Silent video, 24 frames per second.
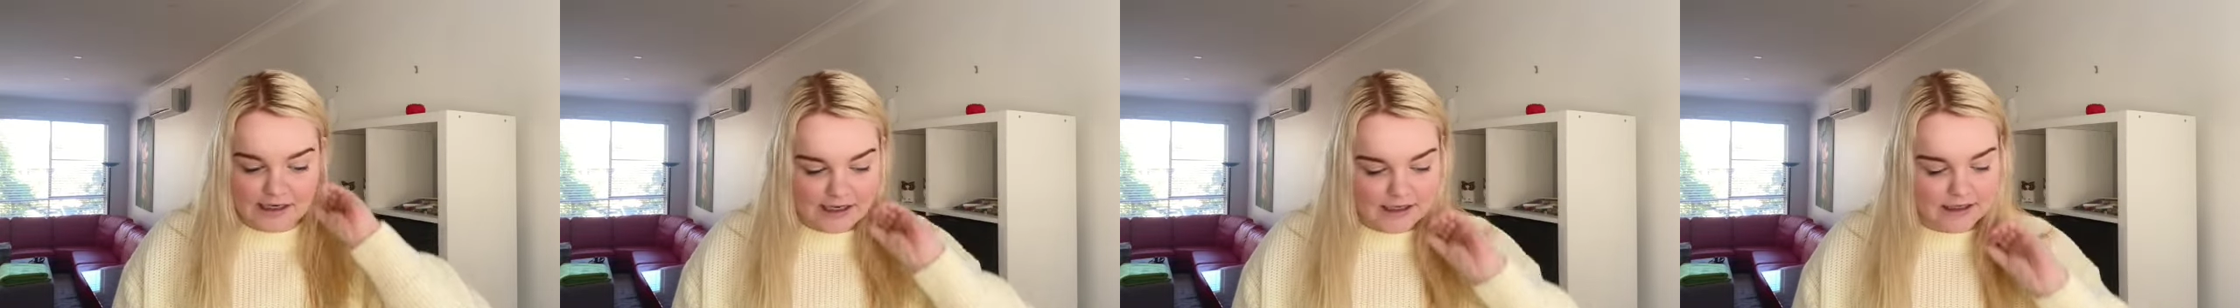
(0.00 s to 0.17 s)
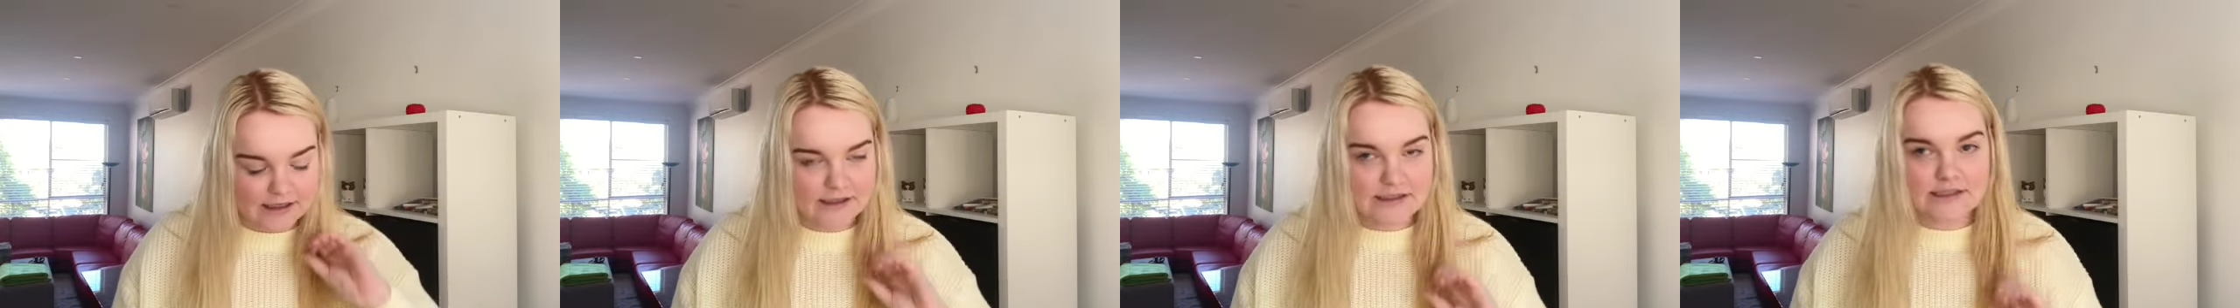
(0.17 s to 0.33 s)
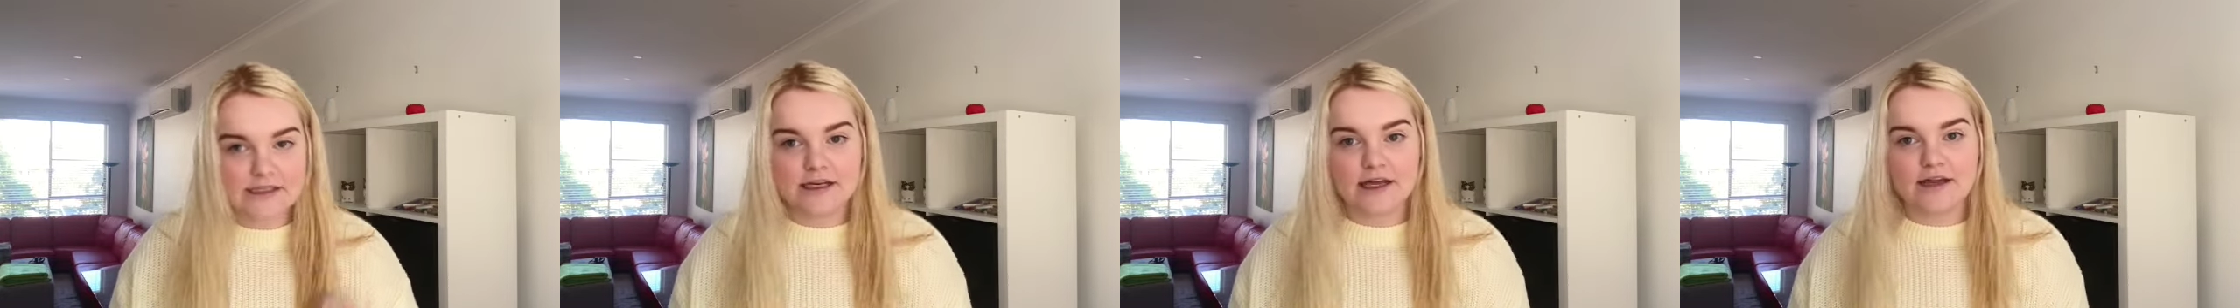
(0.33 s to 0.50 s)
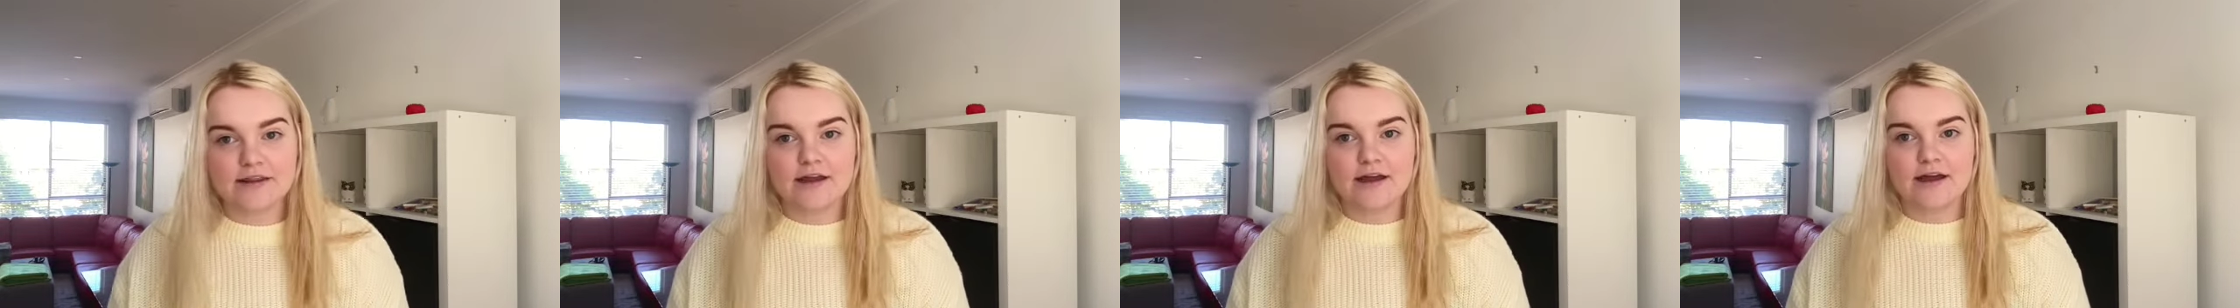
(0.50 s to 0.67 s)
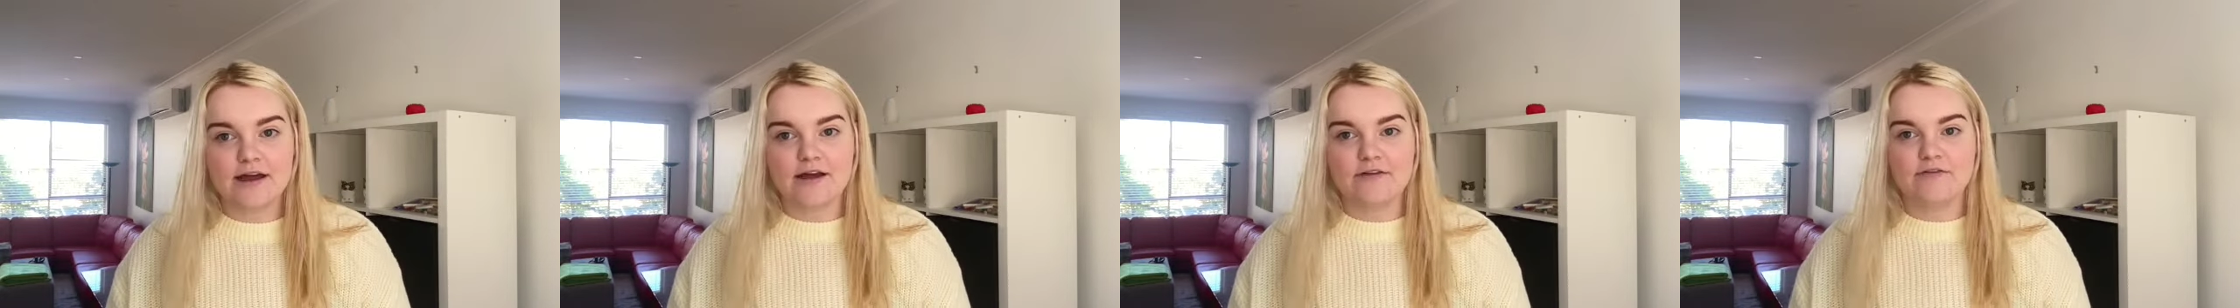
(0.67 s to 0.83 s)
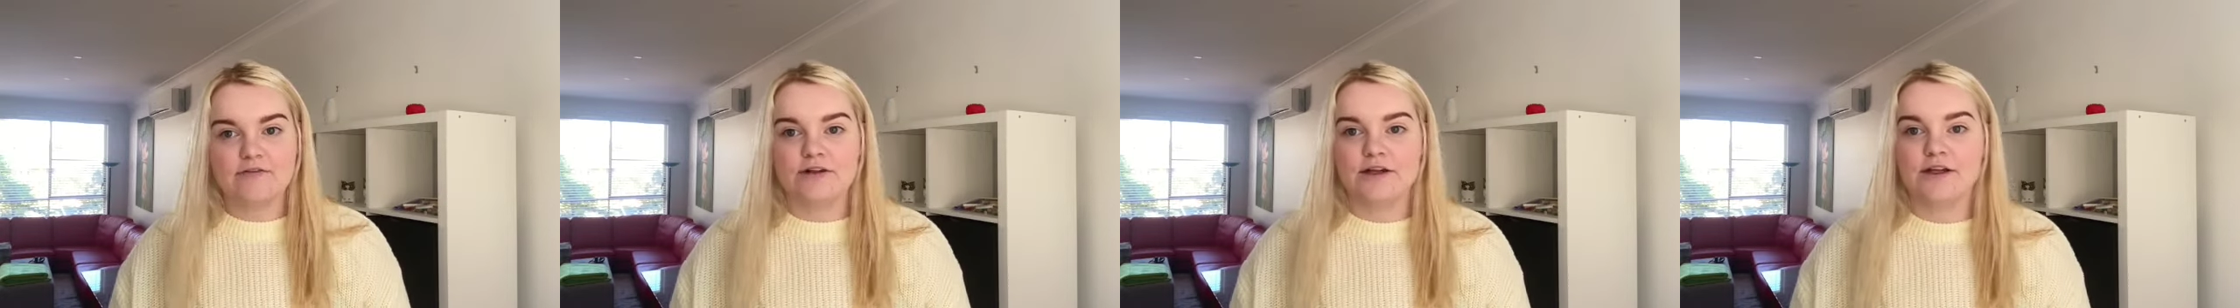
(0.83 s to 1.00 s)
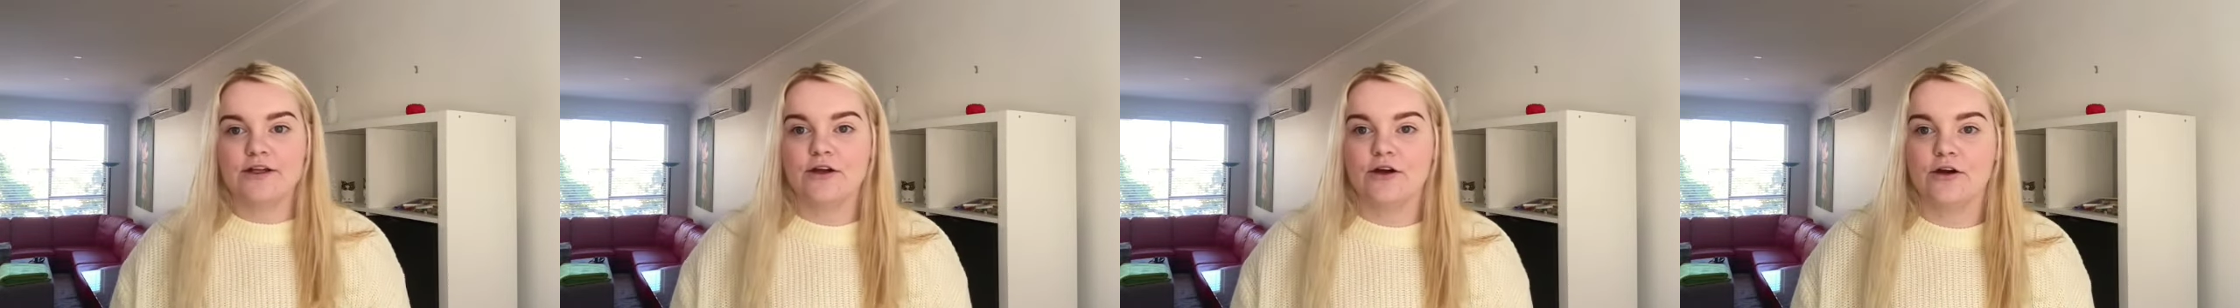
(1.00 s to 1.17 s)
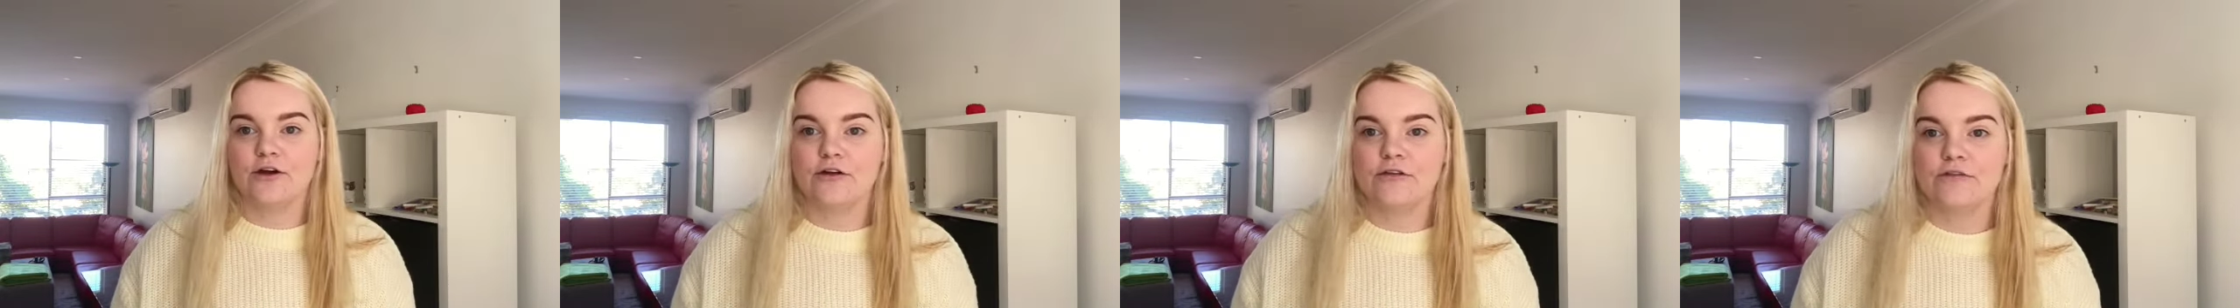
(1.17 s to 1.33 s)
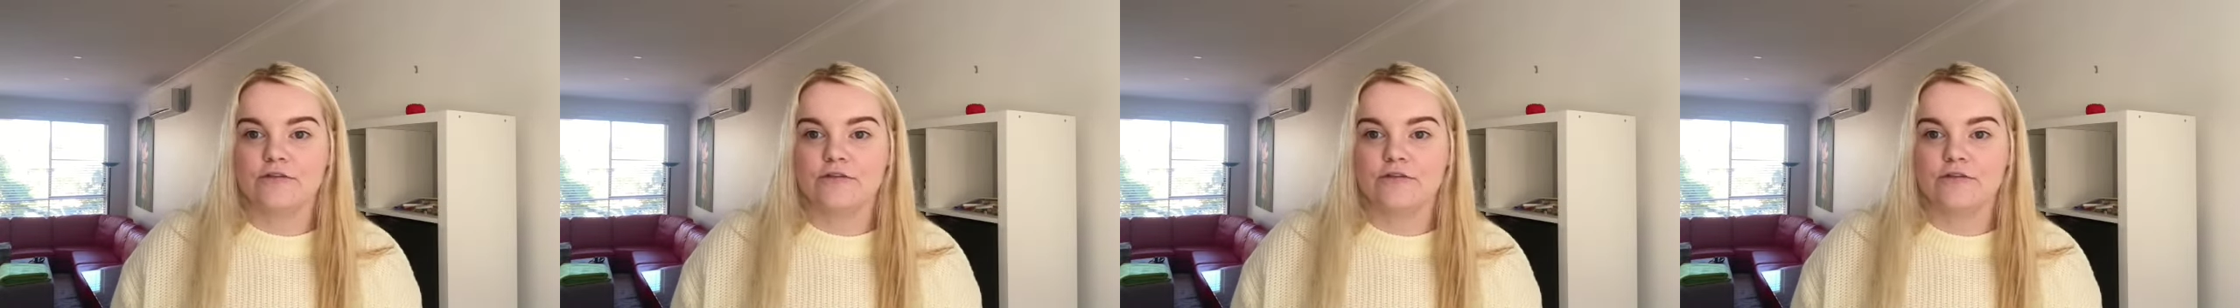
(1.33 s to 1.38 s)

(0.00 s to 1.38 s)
and it's another video